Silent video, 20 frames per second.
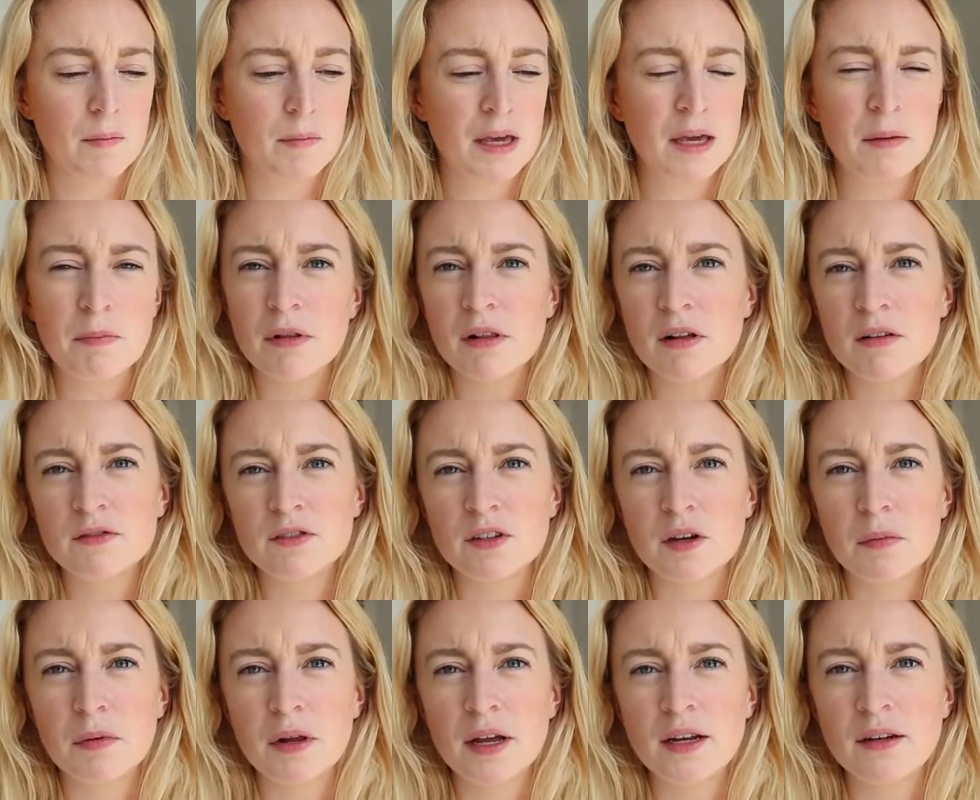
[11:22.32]
People of
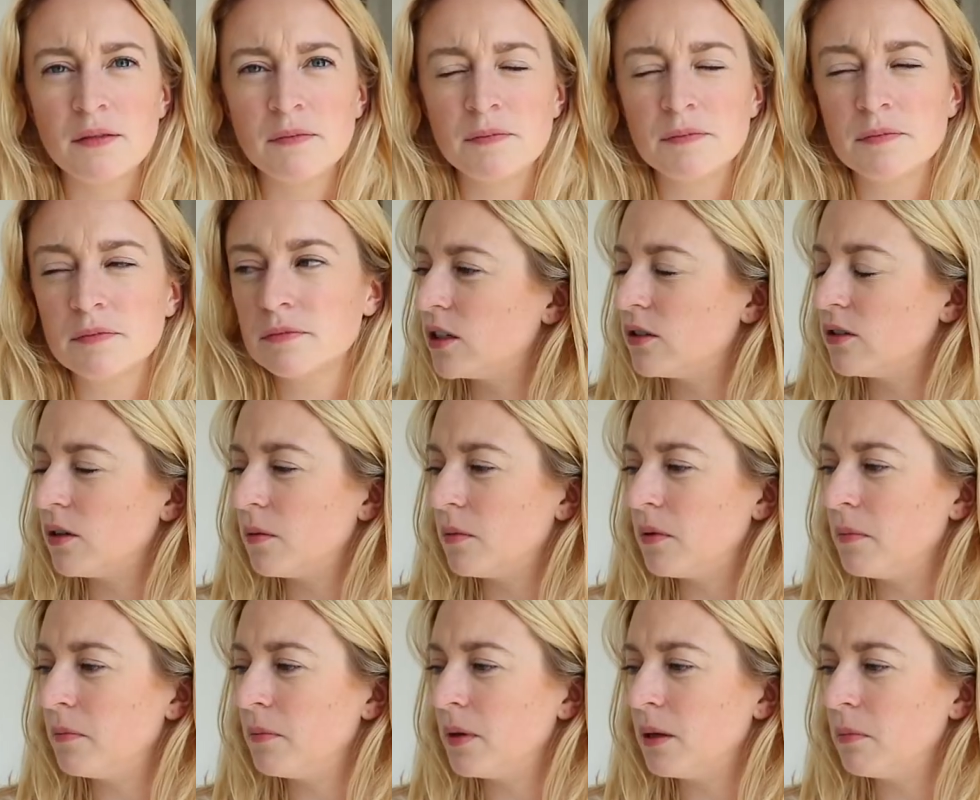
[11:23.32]
Dublin?
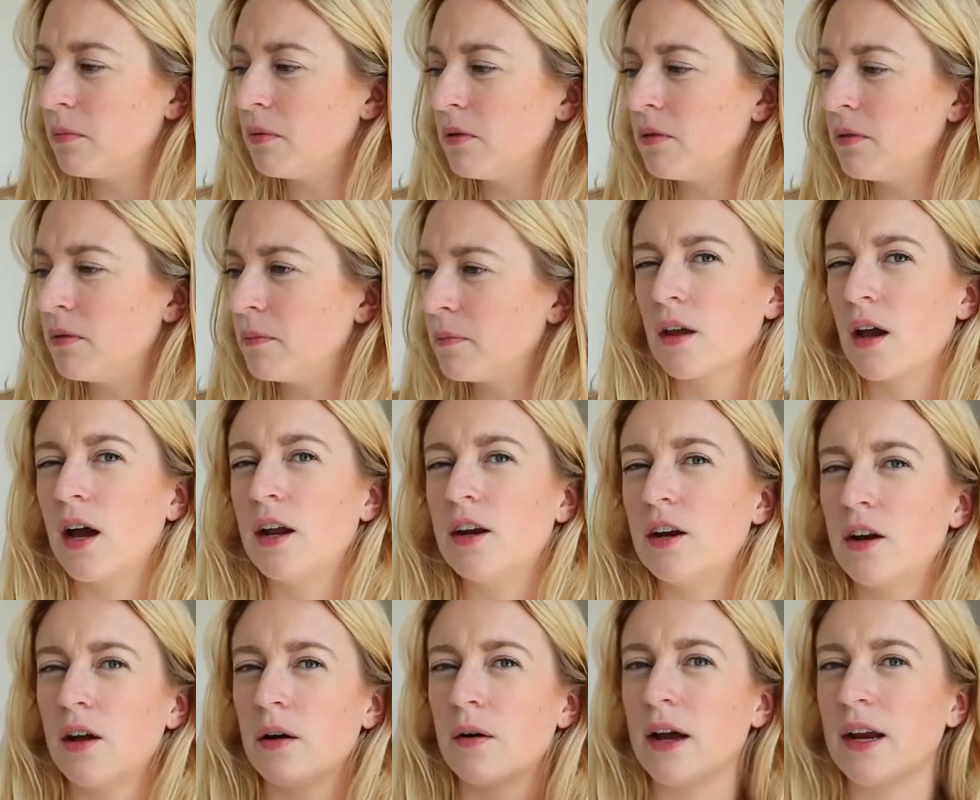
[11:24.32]
Dublin People? I
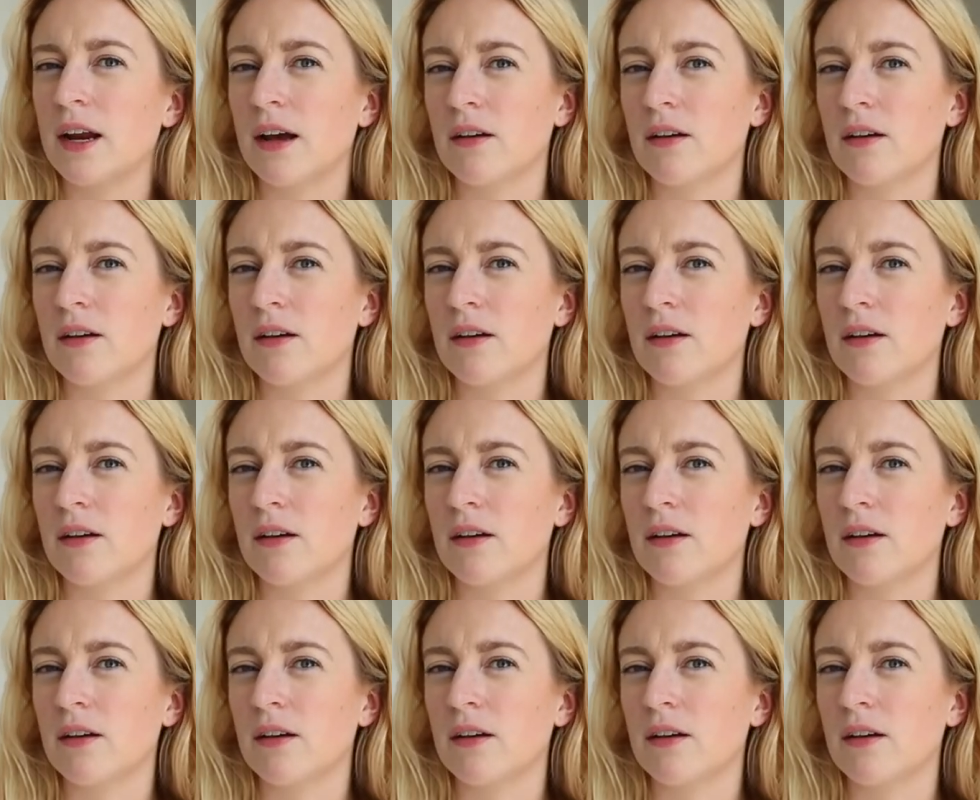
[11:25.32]
don't know, I